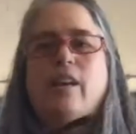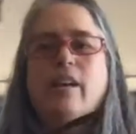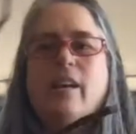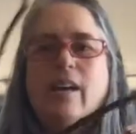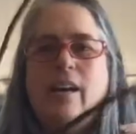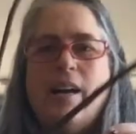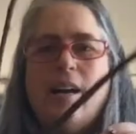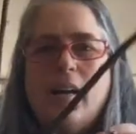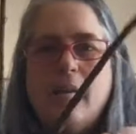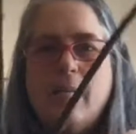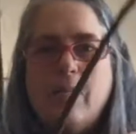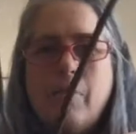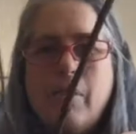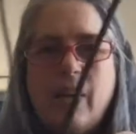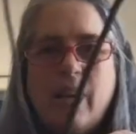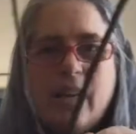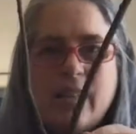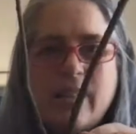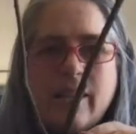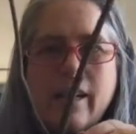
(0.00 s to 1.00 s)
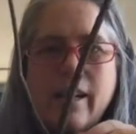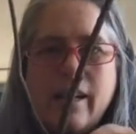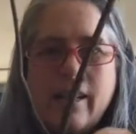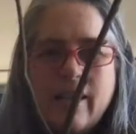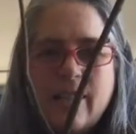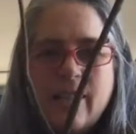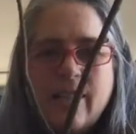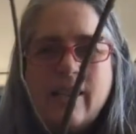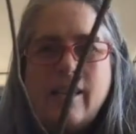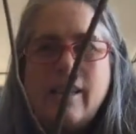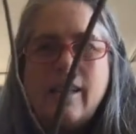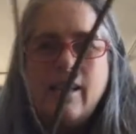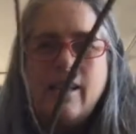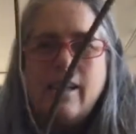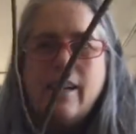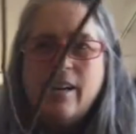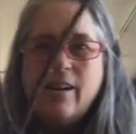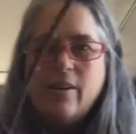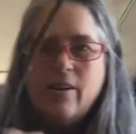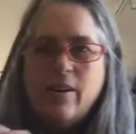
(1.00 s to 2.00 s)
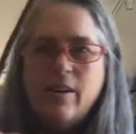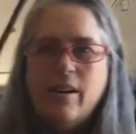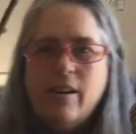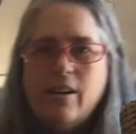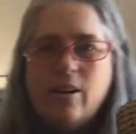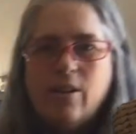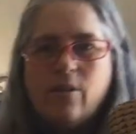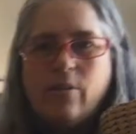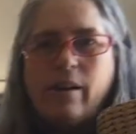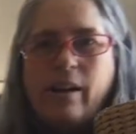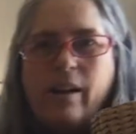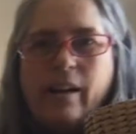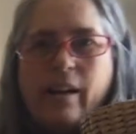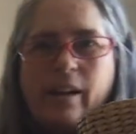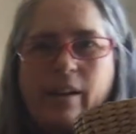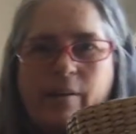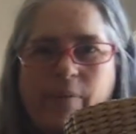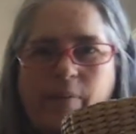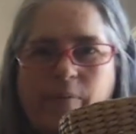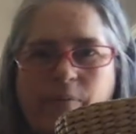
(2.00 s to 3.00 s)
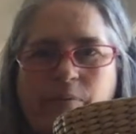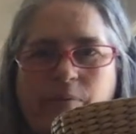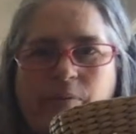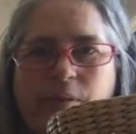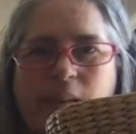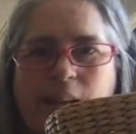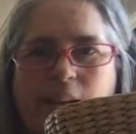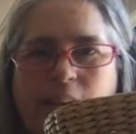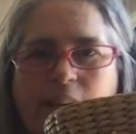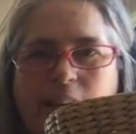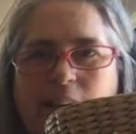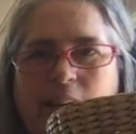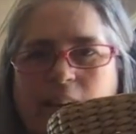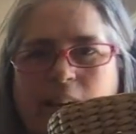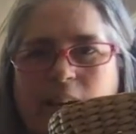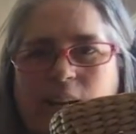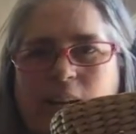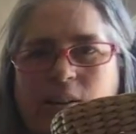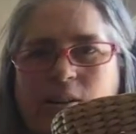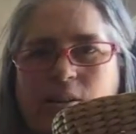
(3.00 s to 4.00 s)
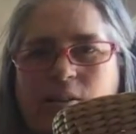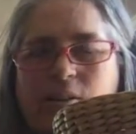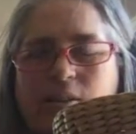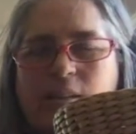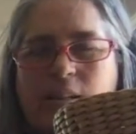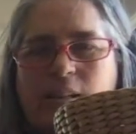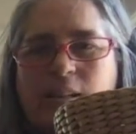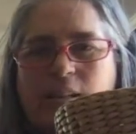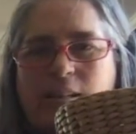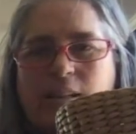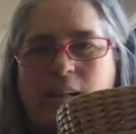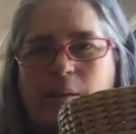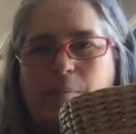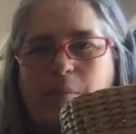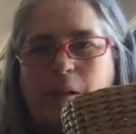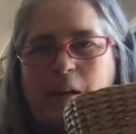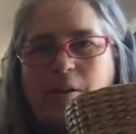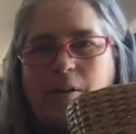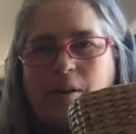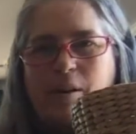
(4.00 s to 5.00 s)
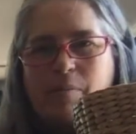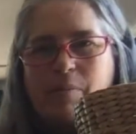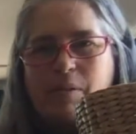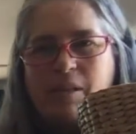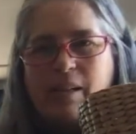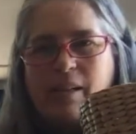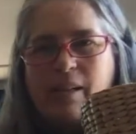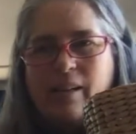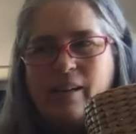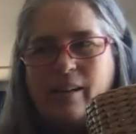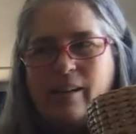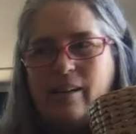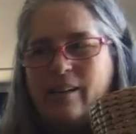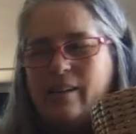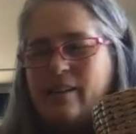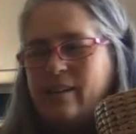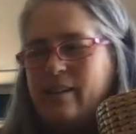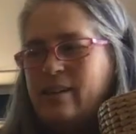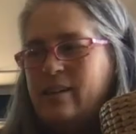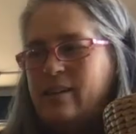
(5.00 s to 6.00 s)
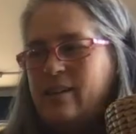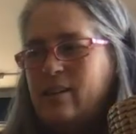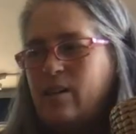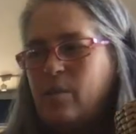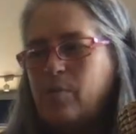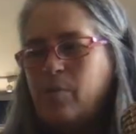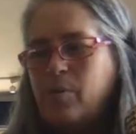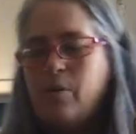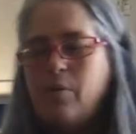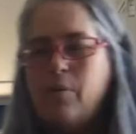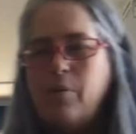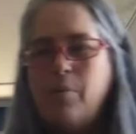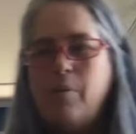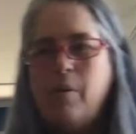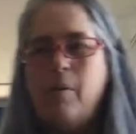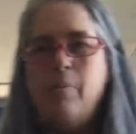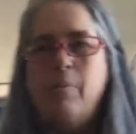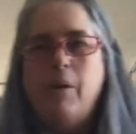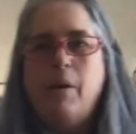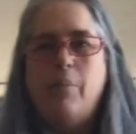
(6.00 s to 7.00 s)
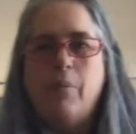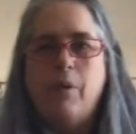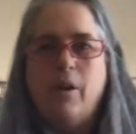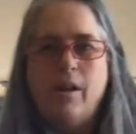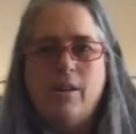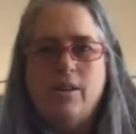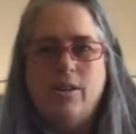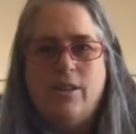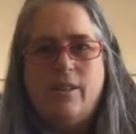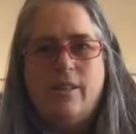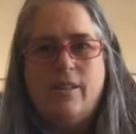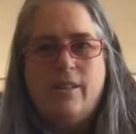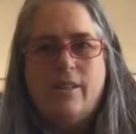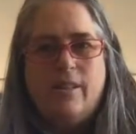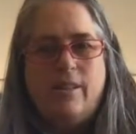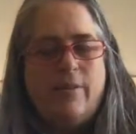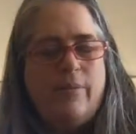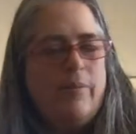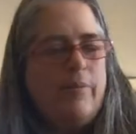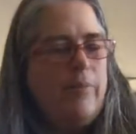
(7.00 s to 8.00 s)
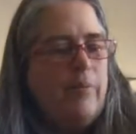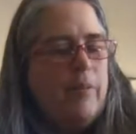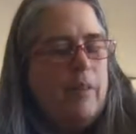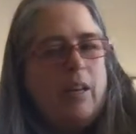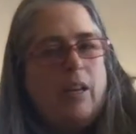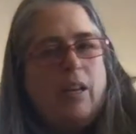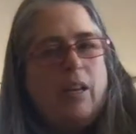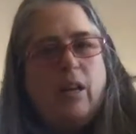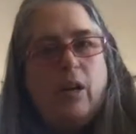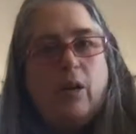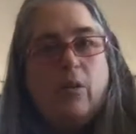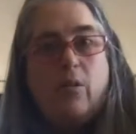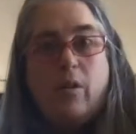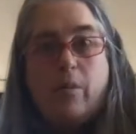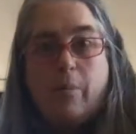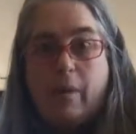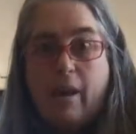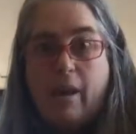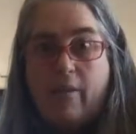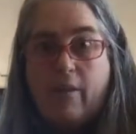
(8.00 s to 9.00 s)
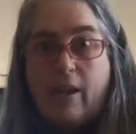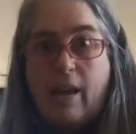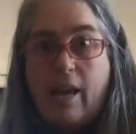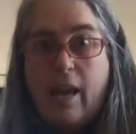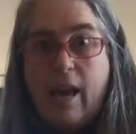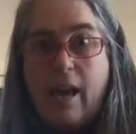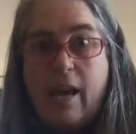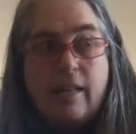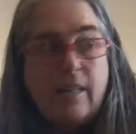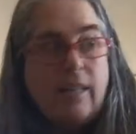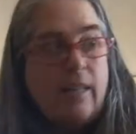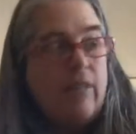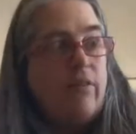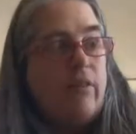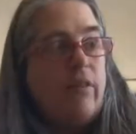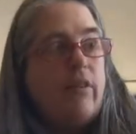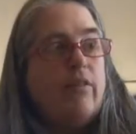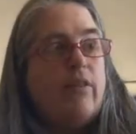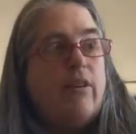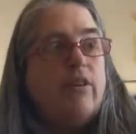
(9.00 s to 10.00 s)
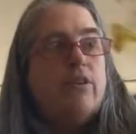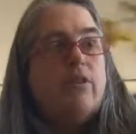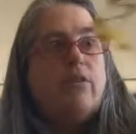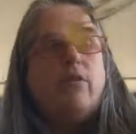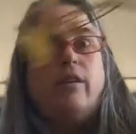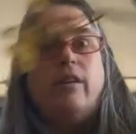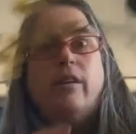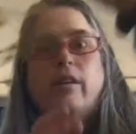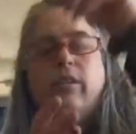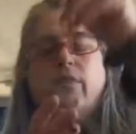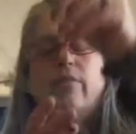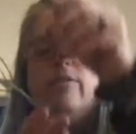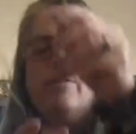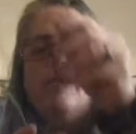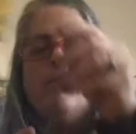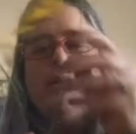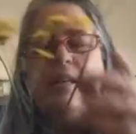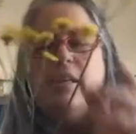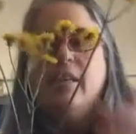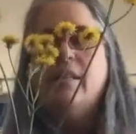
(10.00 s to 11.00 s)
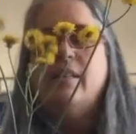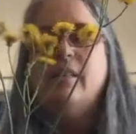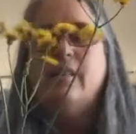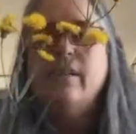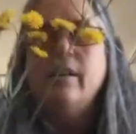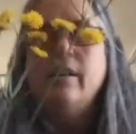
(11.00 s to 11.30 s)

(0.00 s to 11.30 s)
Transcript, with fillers: got because I could see a letter in it already. Do you see the same letter I'm seeing? I'll put it with my big branches. We may have a cat in front of our screen in a few minutes.